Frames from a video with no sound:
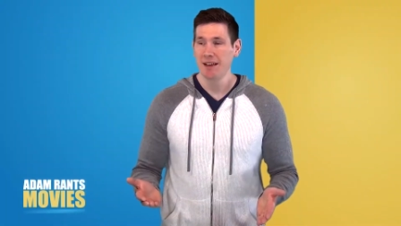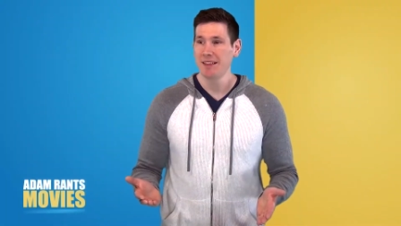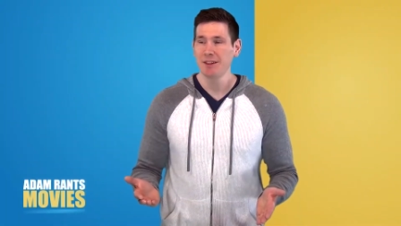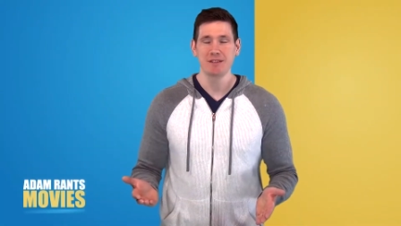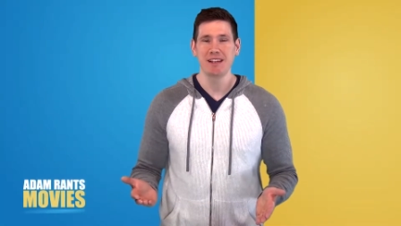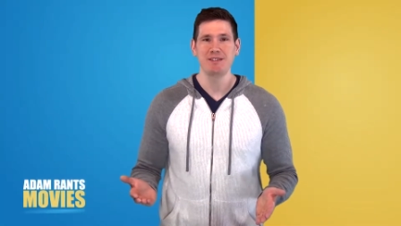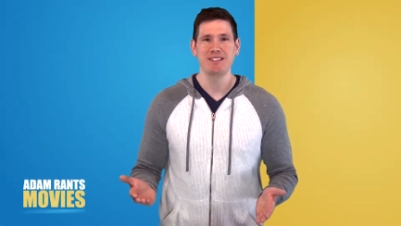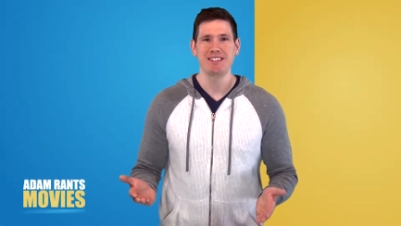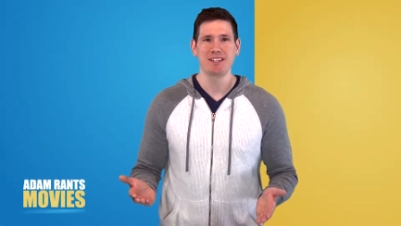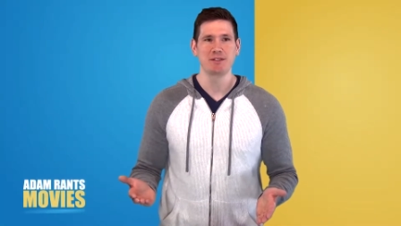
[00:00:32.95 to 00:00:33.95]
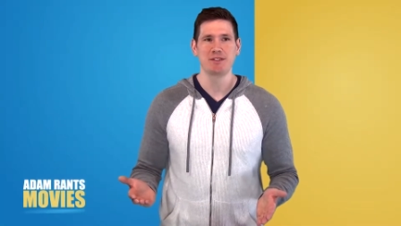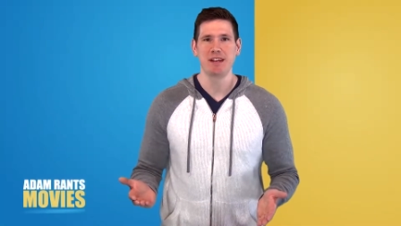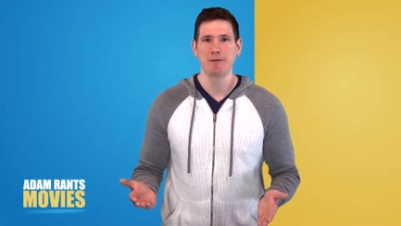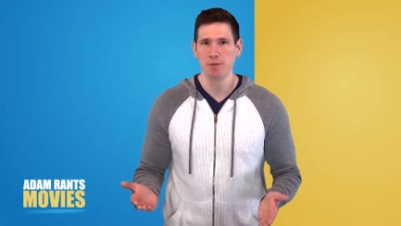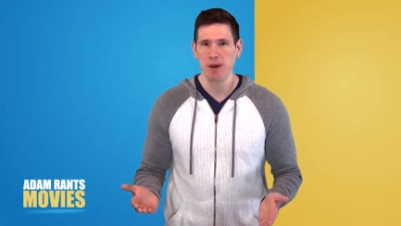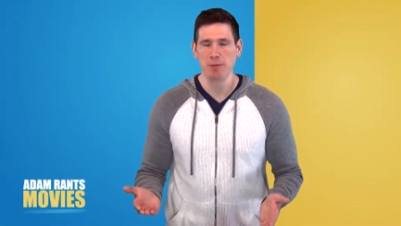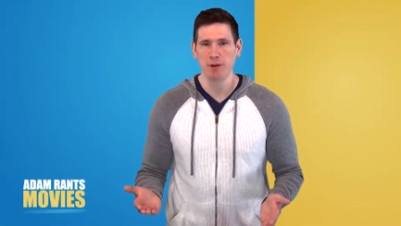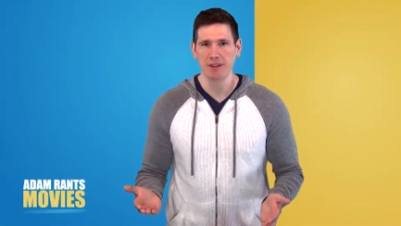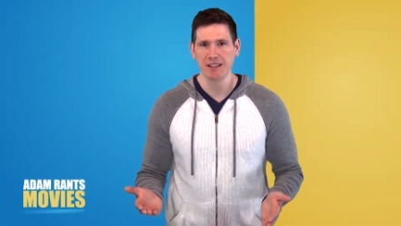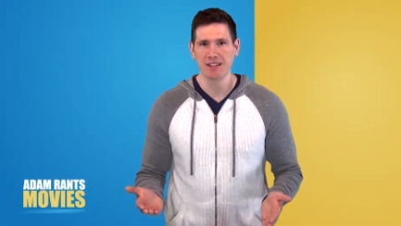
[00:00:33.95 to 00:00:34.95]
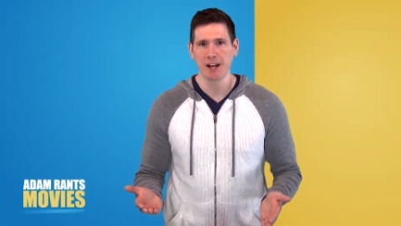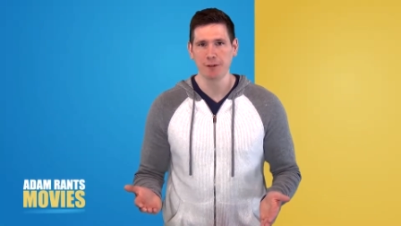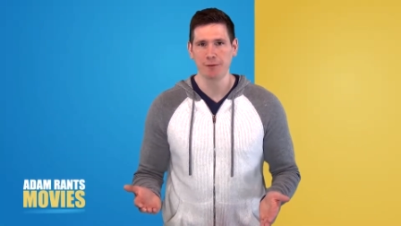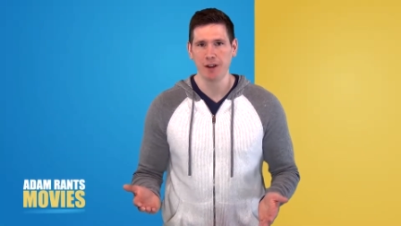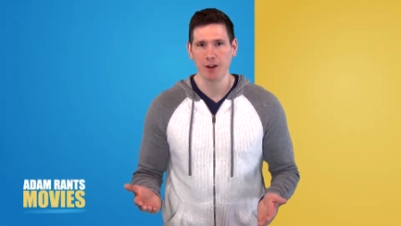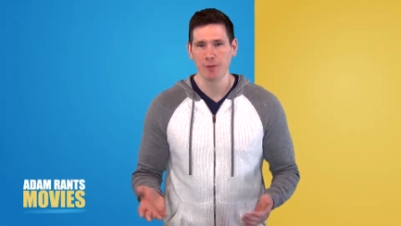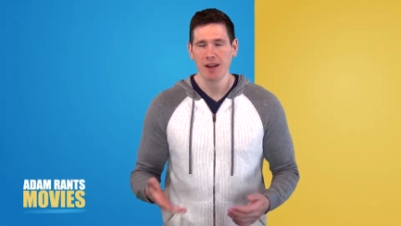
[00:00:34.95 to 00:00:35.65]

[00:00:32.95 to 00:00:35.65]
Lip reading: I think there's like 6 or 7 people in the entire film.